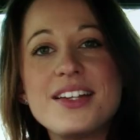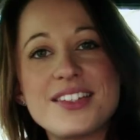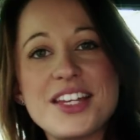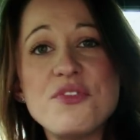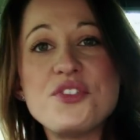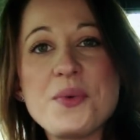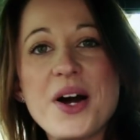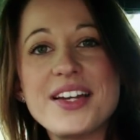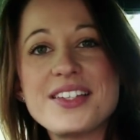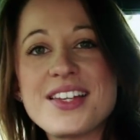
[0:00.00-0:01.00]

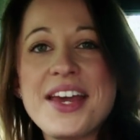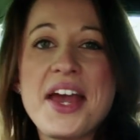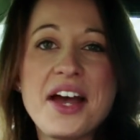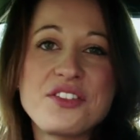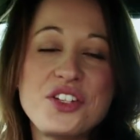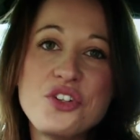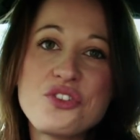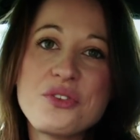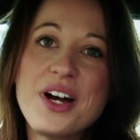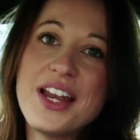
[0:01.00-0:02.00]
Safety-wise, it has the
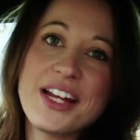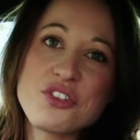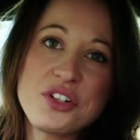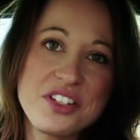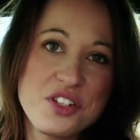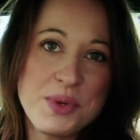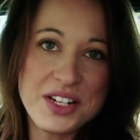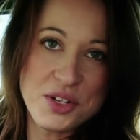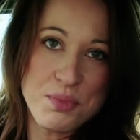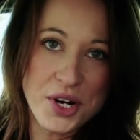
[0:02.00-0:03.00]
usual electronic
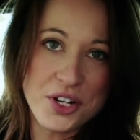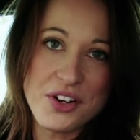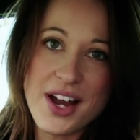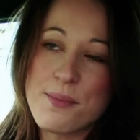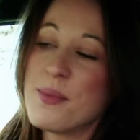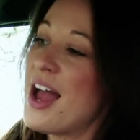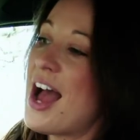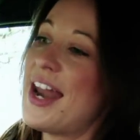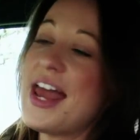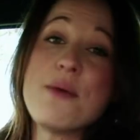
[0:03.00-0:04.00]
stability program
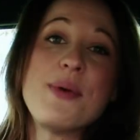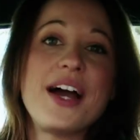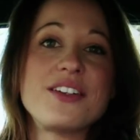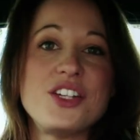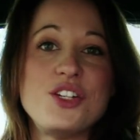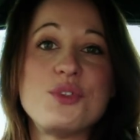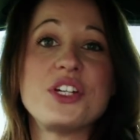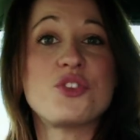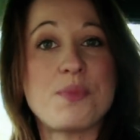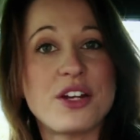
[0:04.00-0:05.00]
and airbags that you would
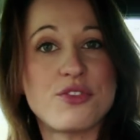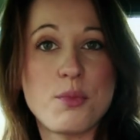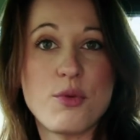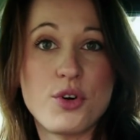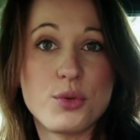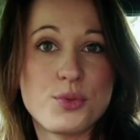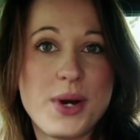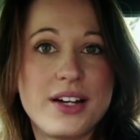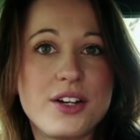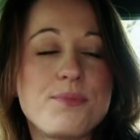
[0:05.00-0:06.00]
expect from a
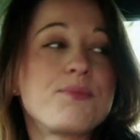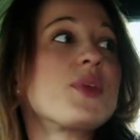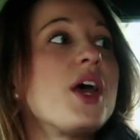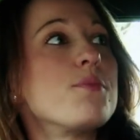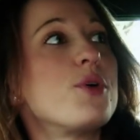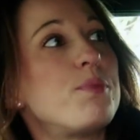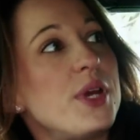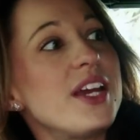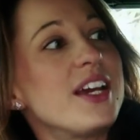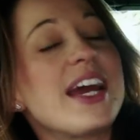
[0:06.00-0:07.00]
Volkswagen. But
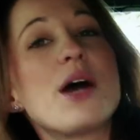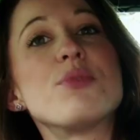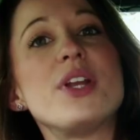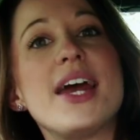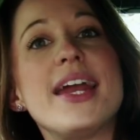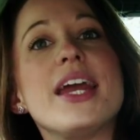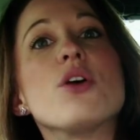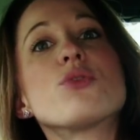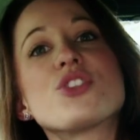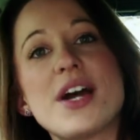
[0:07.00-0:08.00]
being a cabriolet, it
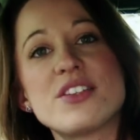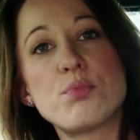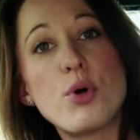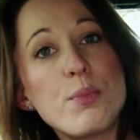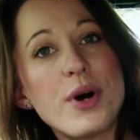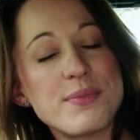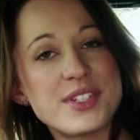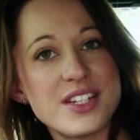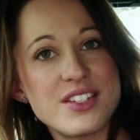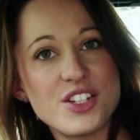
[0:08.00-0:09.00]
also has a pop-up
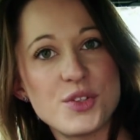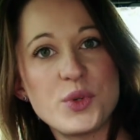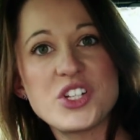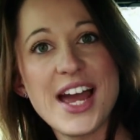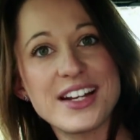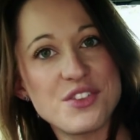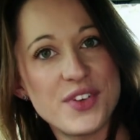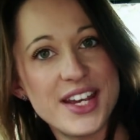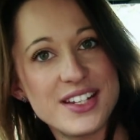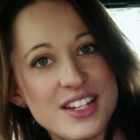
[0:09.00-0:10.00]
system which
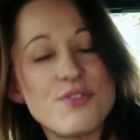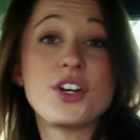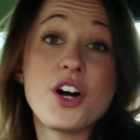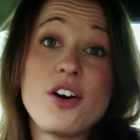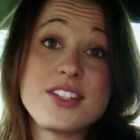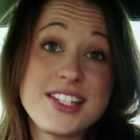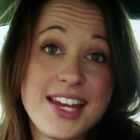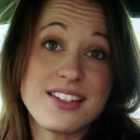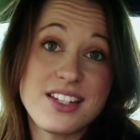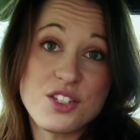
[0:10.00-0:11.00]
activates if the car
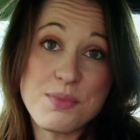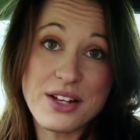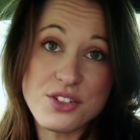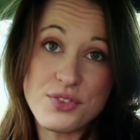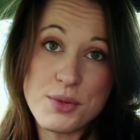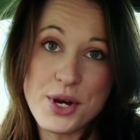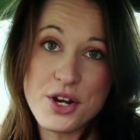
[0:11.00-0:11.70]
detects it is about to flip